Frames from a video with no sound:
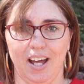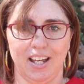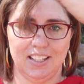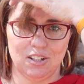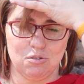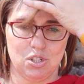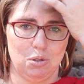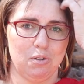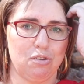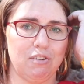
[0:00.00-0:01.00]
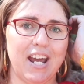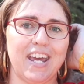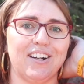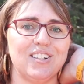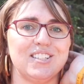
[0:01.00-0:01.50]
2 or 3
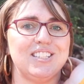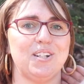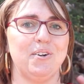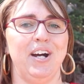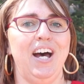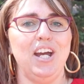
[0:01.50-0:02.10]
acres. So